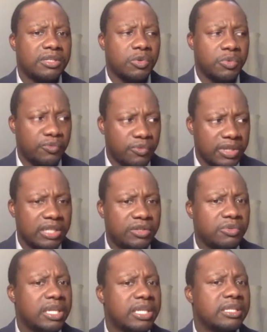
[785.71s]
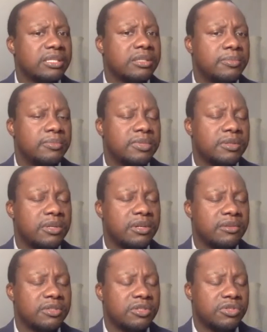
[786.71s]
So we really do need
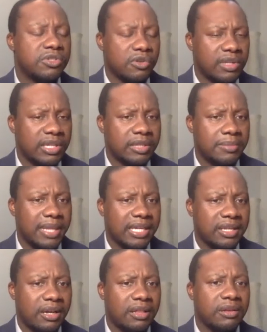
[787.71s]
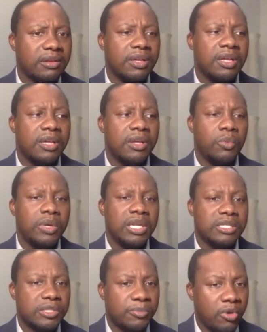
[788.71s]
to circulate the Black dollar. We need
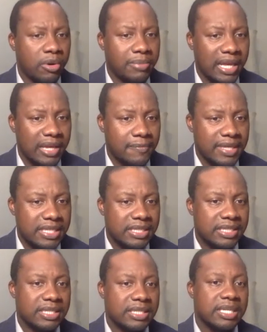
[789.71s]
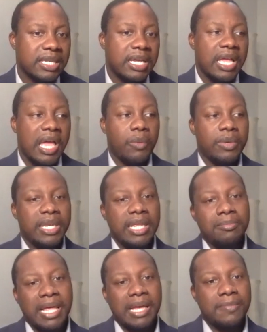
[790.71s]
to support Black businesses, and we
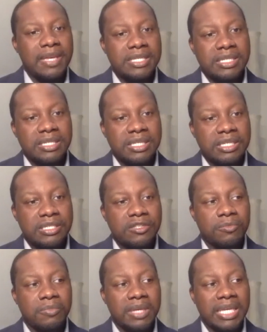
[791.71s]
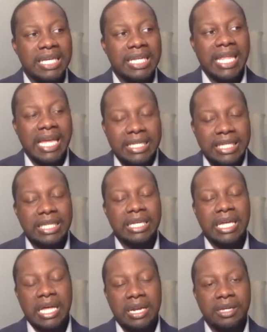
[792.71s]
need Black businesses to be collecting the
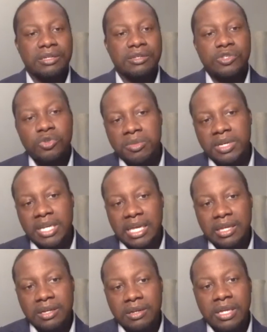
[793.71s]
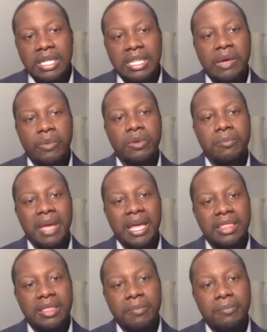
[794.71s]
kind of consumer data that would
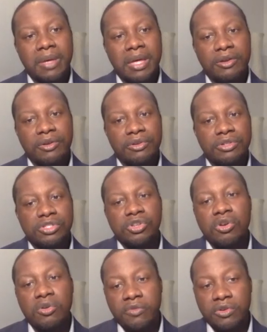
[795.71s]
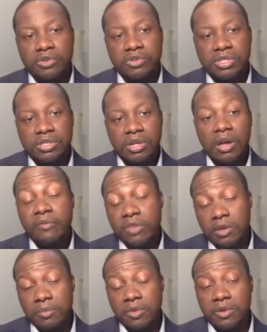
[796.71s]
make them better servers of the
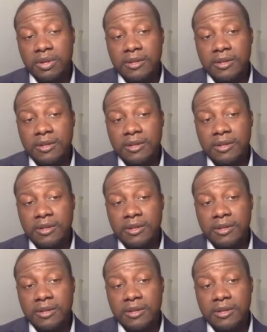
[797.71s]
community.